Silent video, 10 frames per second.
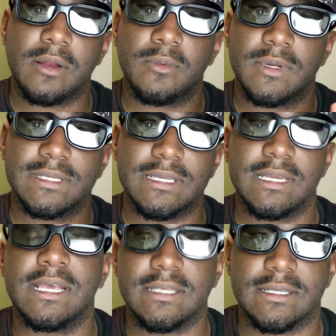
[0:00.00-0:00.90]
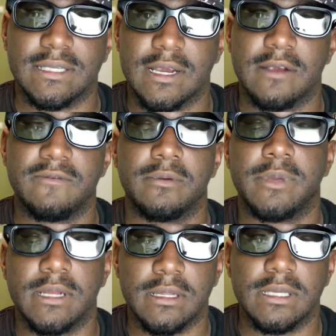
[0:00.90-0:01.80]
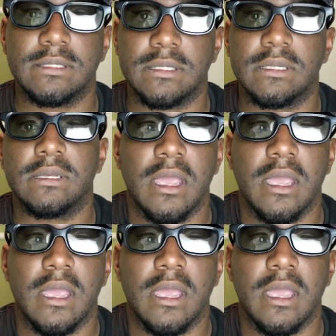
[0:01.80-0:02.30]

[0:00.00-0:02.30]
it was necessary for me to listen.